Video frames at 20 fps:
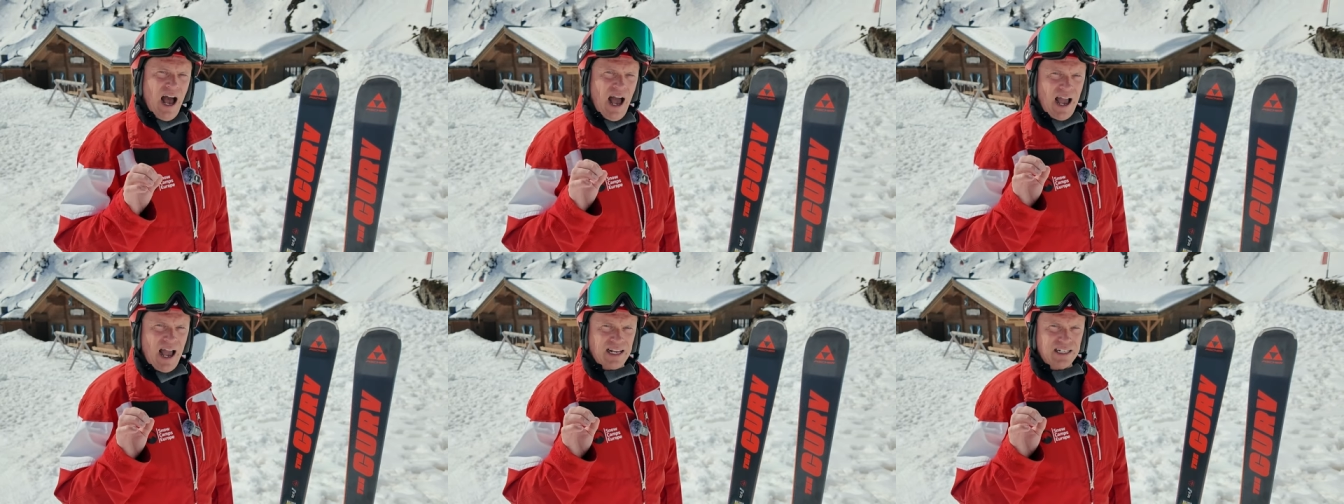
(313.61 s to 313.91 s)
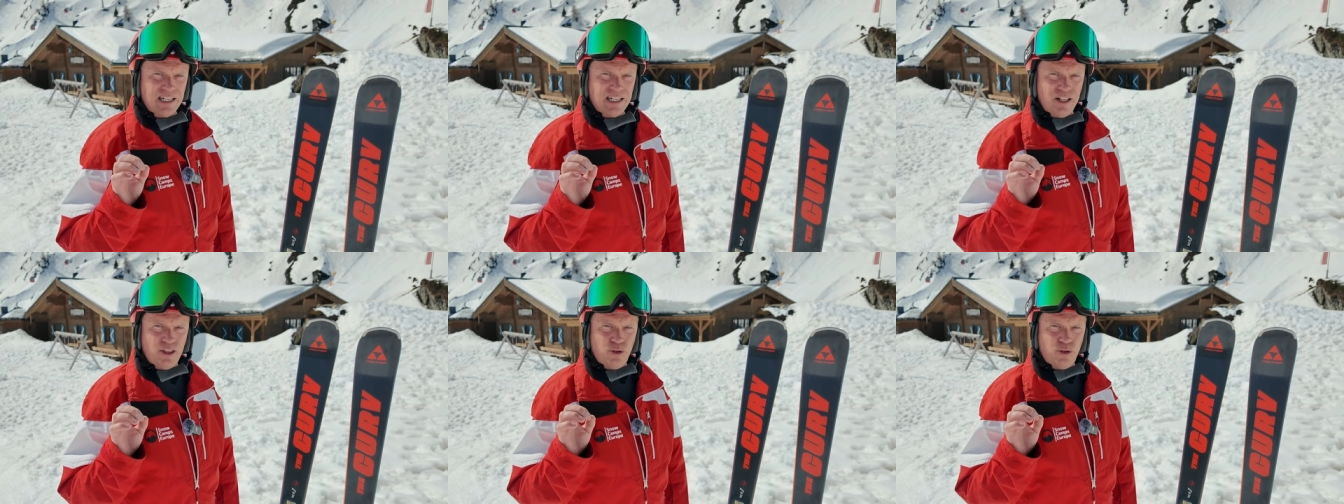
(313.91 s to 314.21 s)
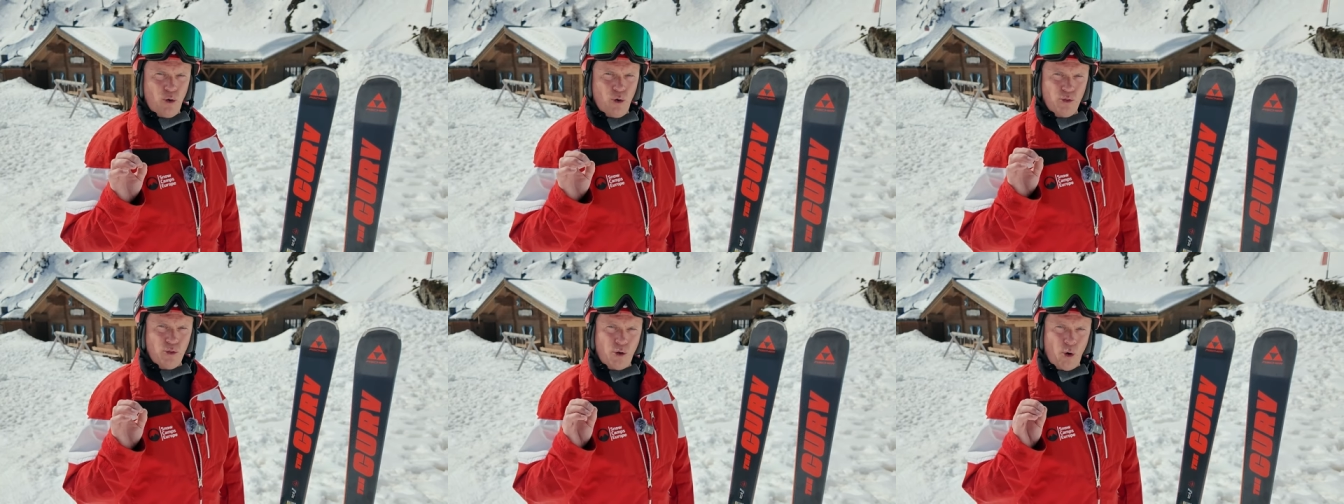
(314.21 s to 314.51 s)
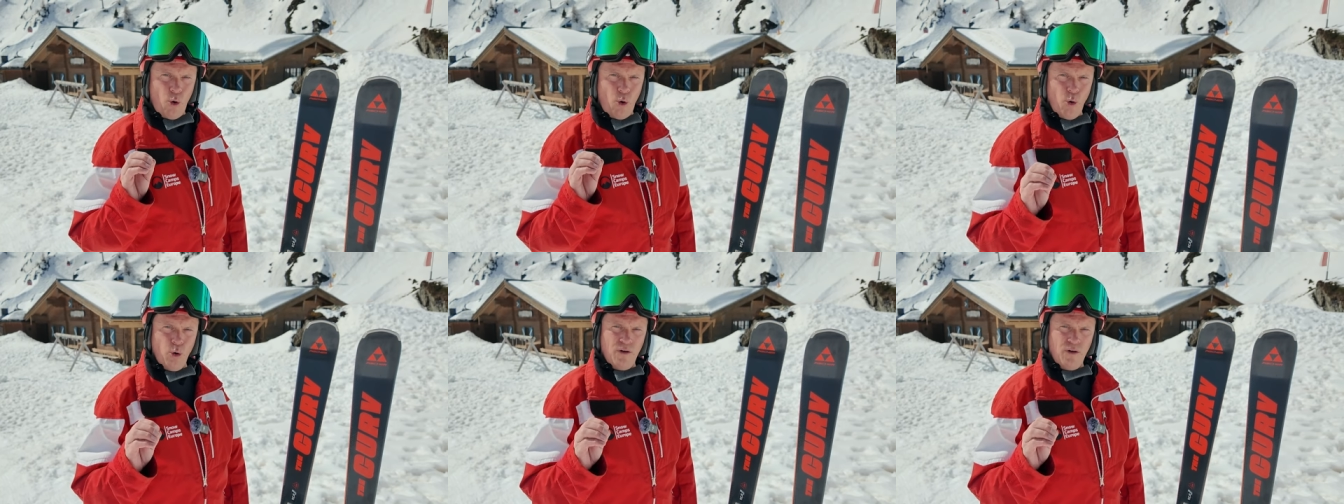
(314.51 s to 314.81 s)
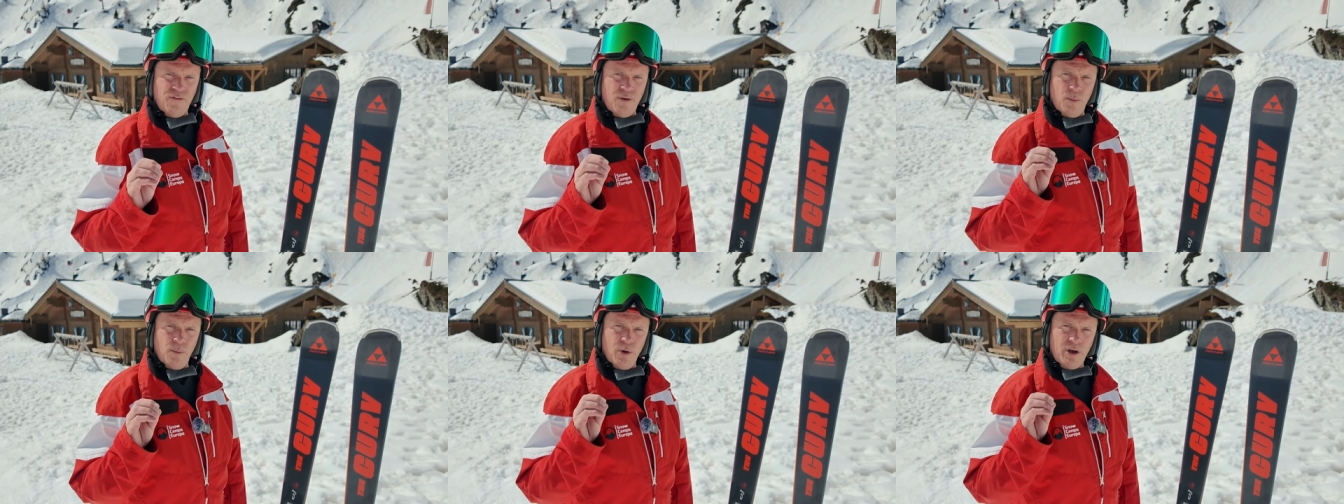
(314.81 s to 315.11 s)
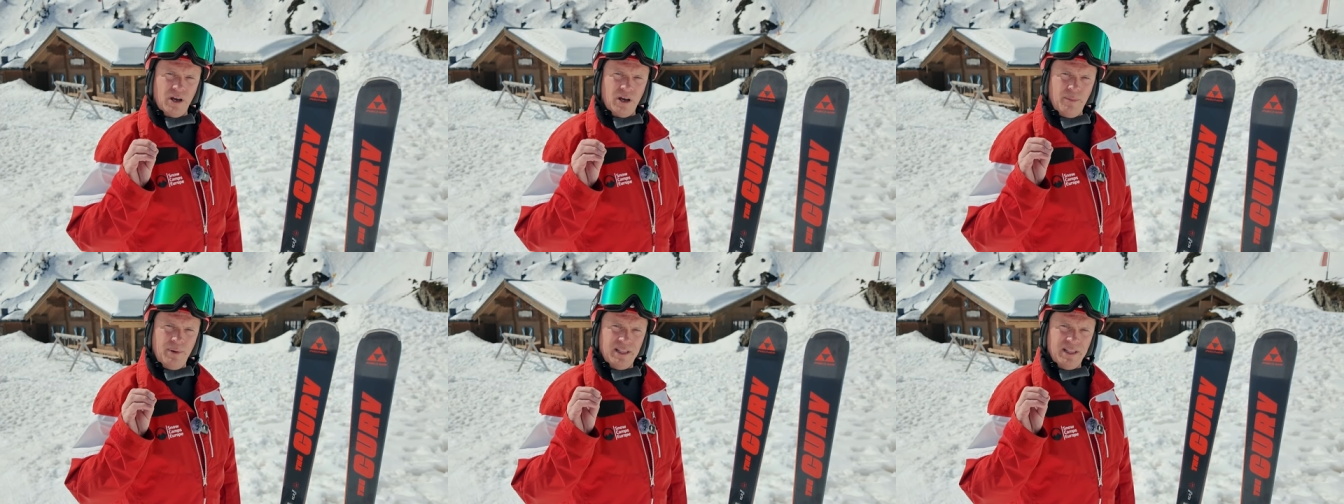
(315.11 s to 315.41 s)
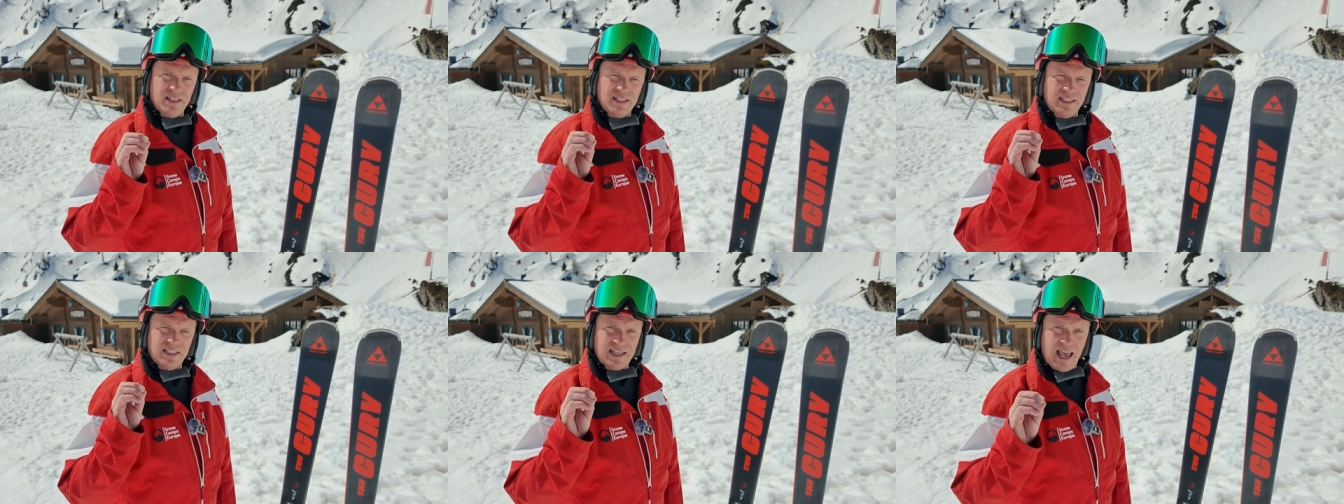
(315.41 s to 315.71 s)
I actually thought that all of them were going to
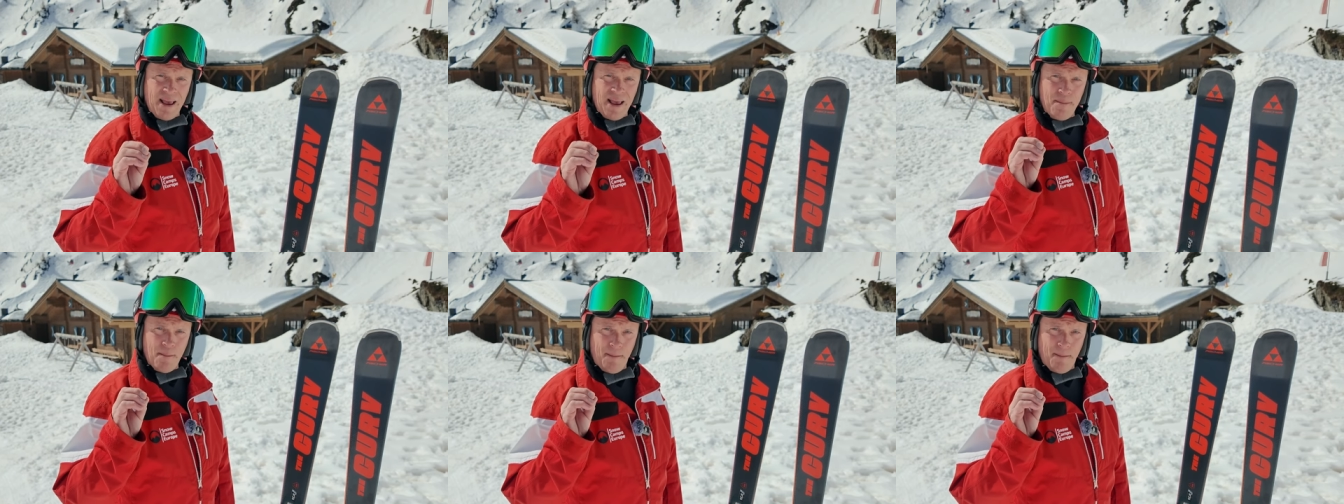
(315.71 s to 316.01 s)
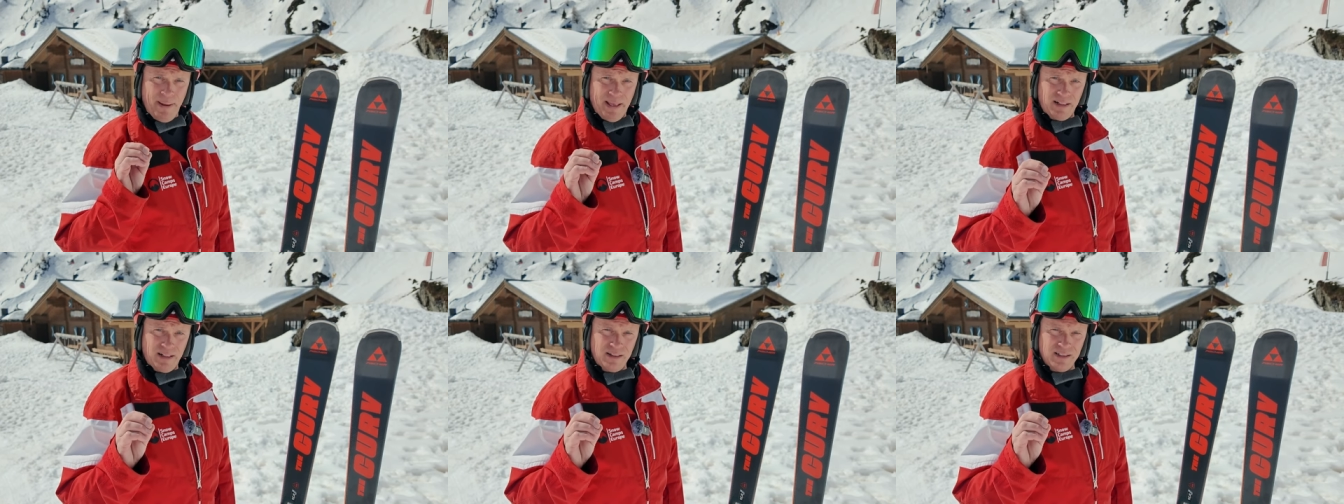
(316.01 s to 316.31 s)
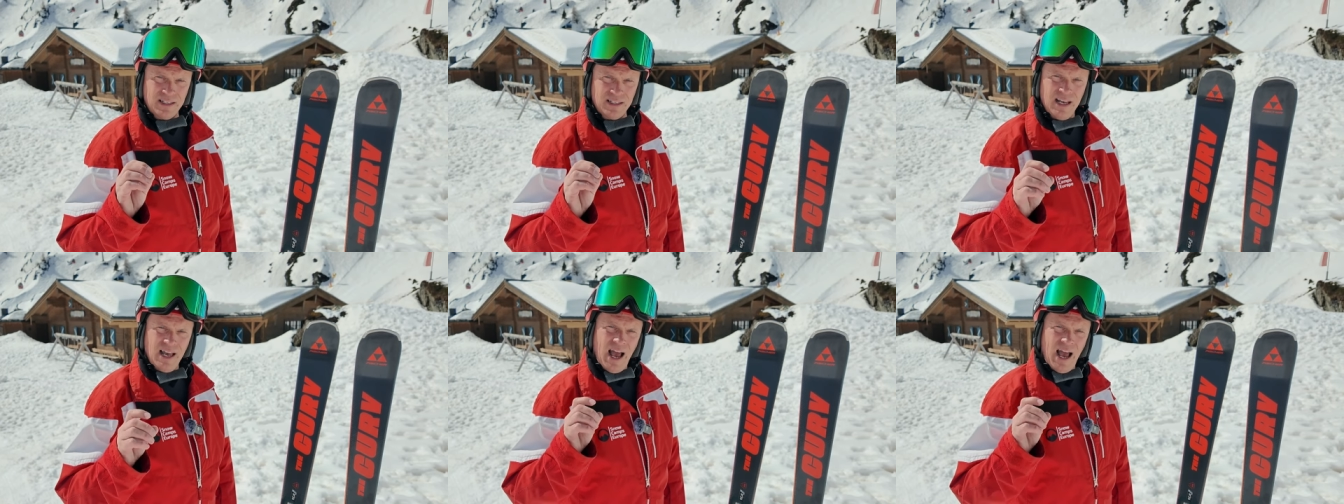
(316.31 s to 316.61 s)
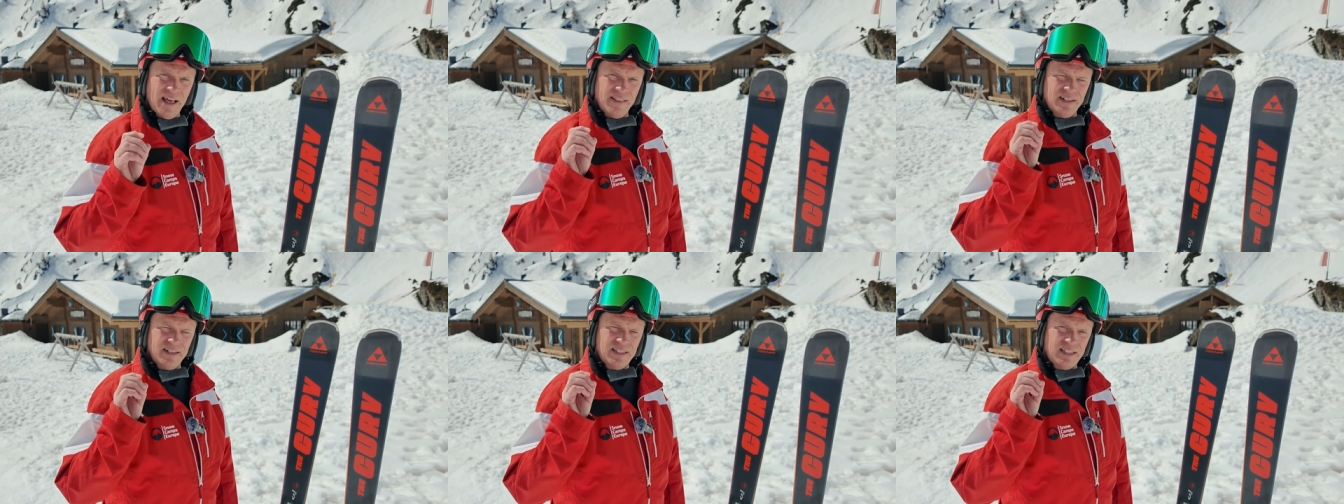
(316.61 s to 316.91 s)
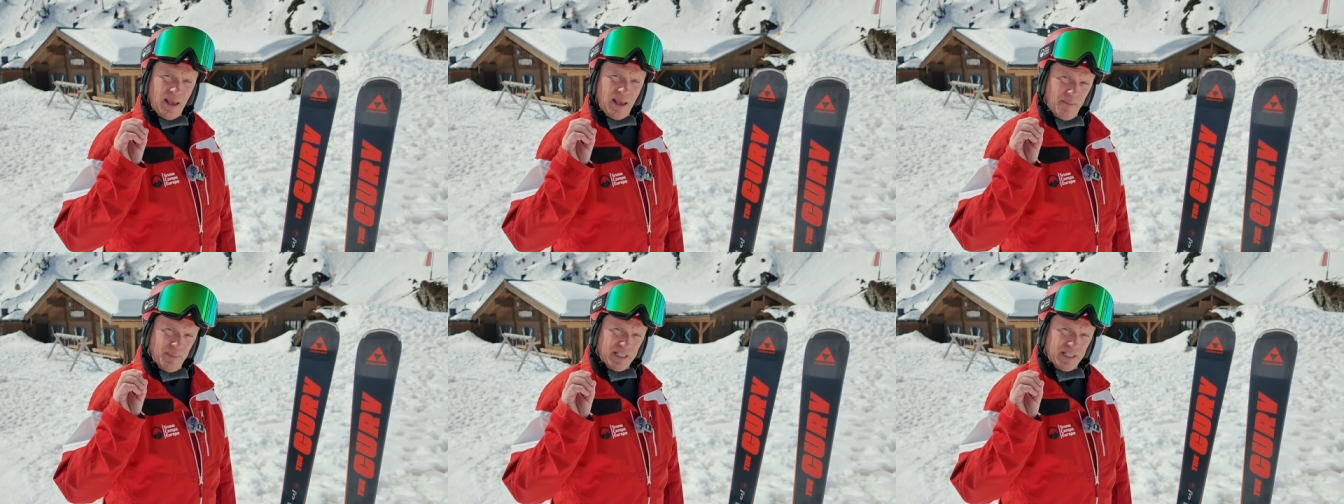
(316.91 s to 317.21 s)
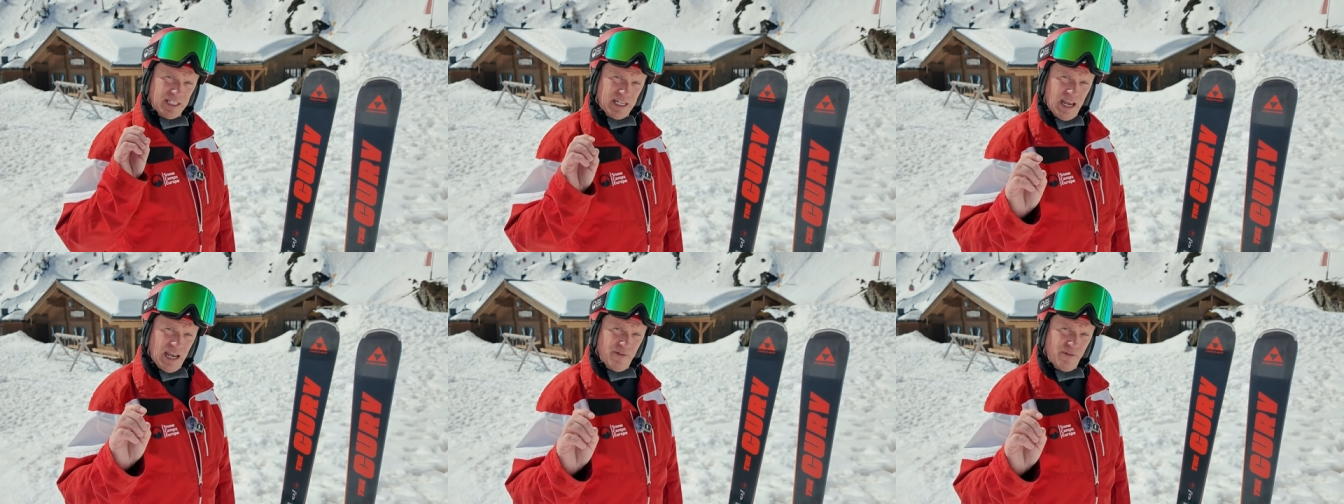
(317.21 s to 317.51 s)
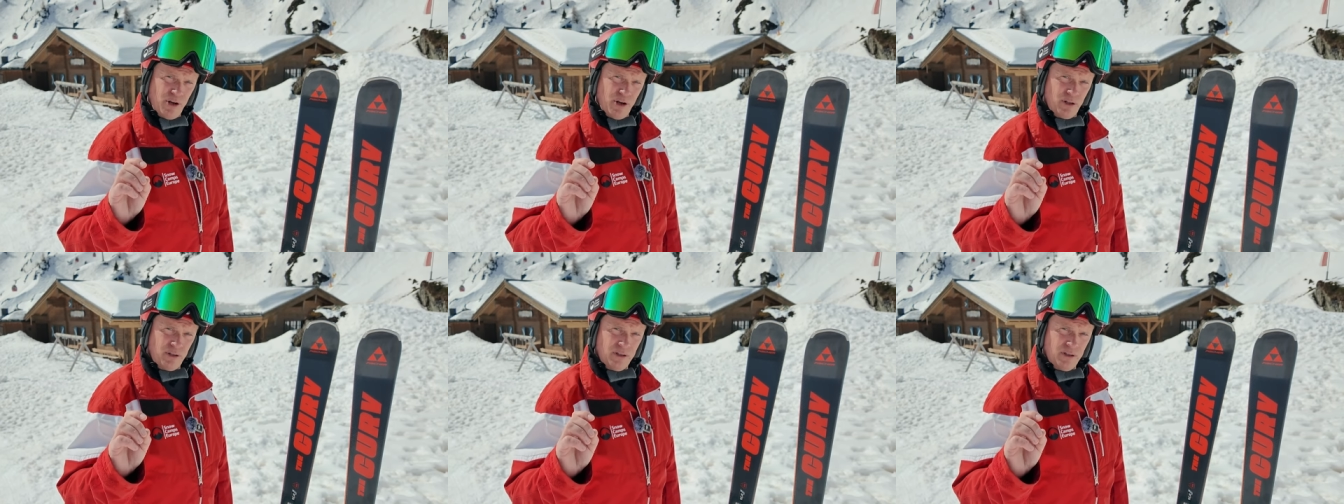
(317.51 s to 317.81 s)
be the same build and the same
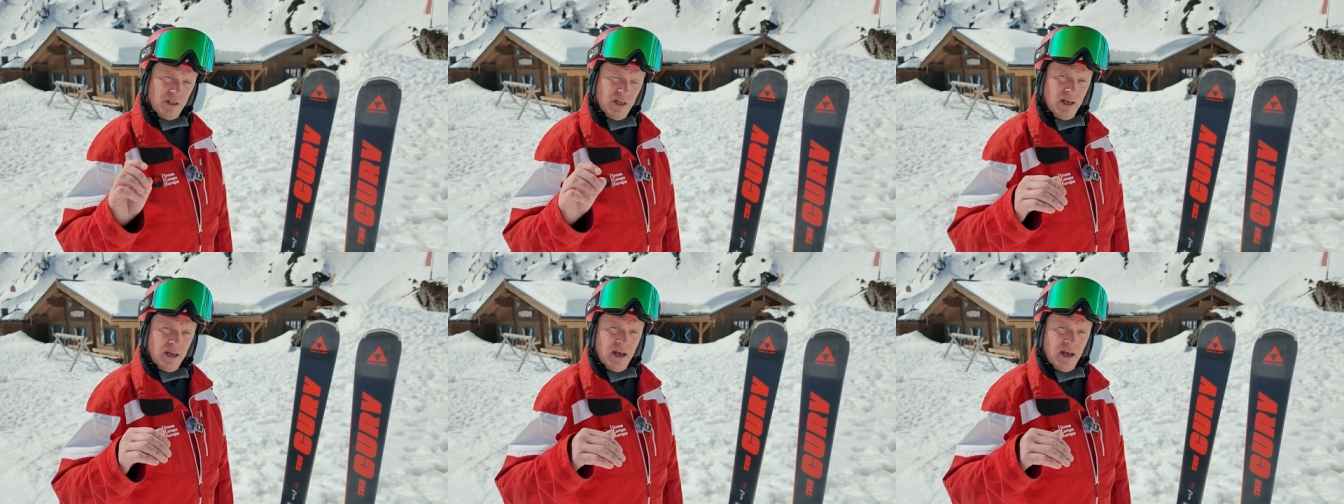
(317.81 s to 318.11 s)
material,